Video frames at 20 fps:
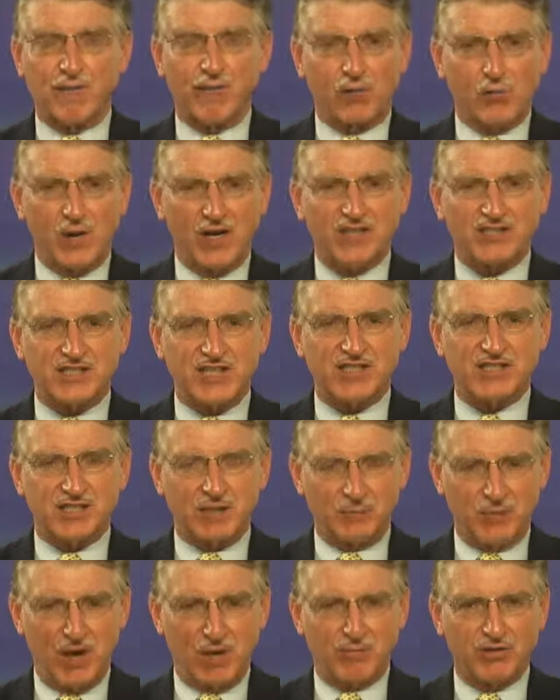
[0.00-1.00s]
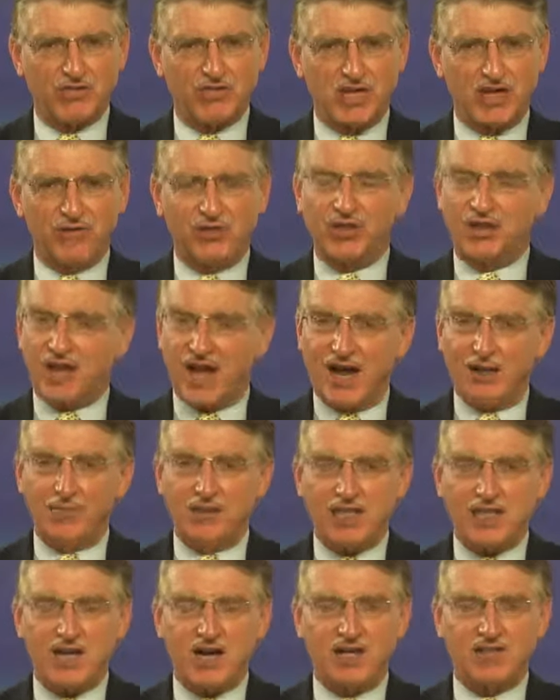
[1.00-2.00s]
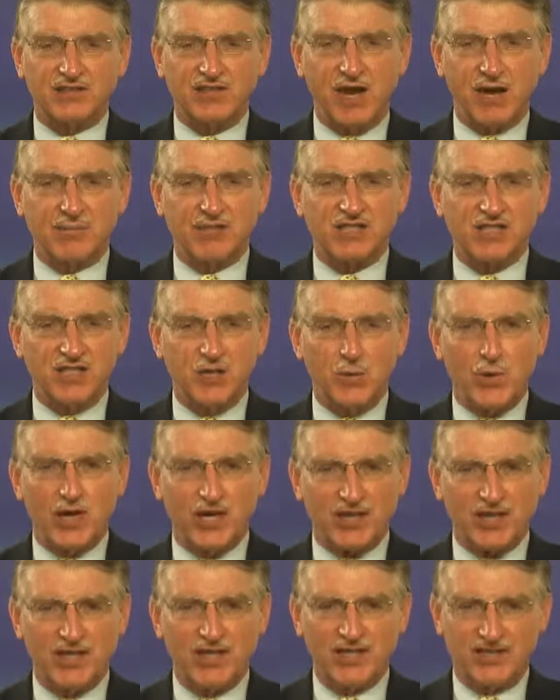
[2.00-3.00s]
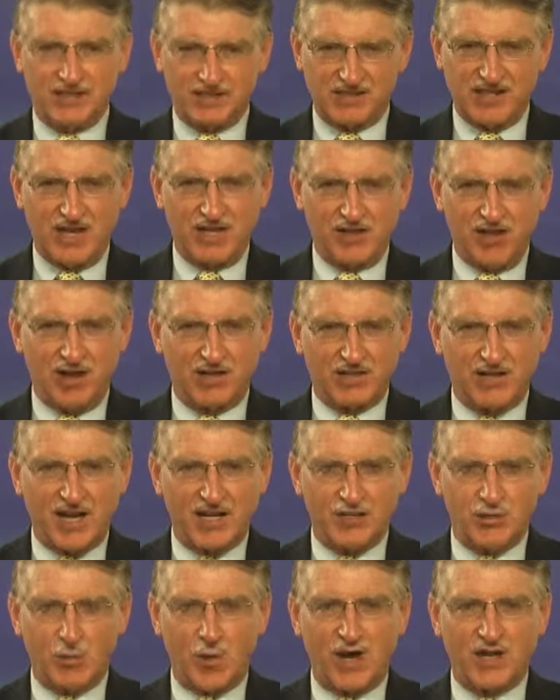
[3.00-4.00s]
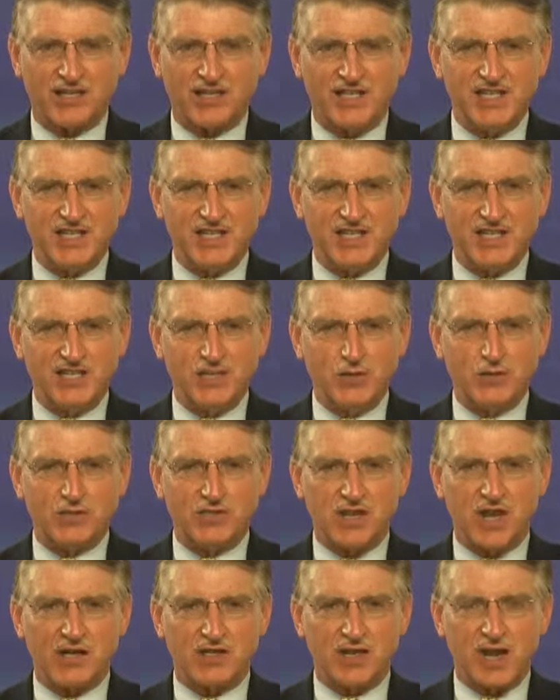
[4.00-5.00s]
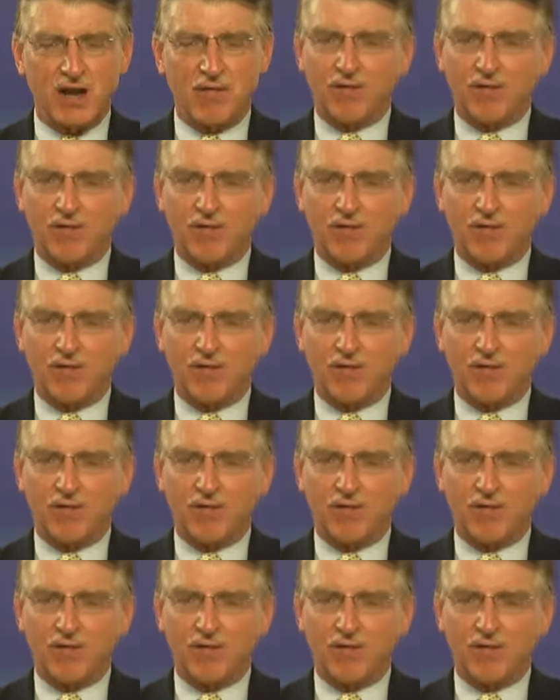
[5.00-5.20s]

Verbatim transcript: for Wednesday, September 7th. I'm Leon Thomas Lewick. Stay logged on to rttnews.com